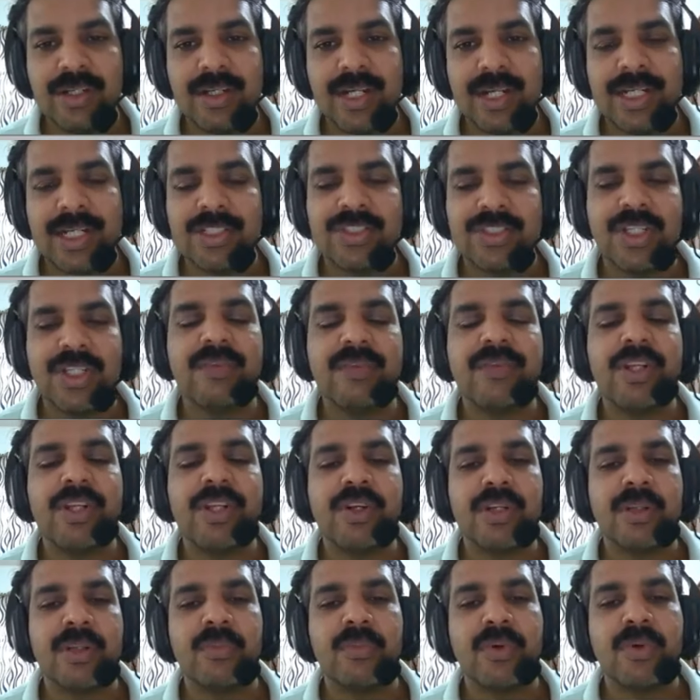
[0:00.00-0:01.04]
Actually, we know
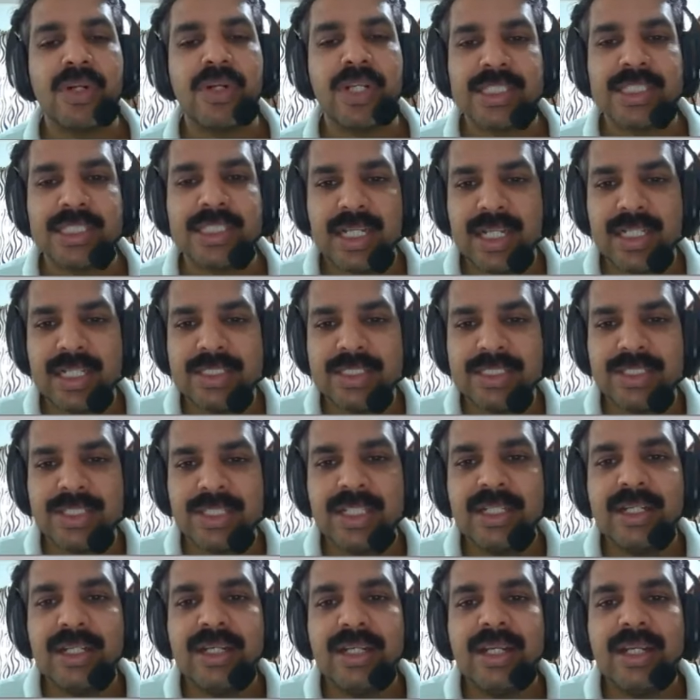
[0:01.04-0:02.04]
the bond is elastic,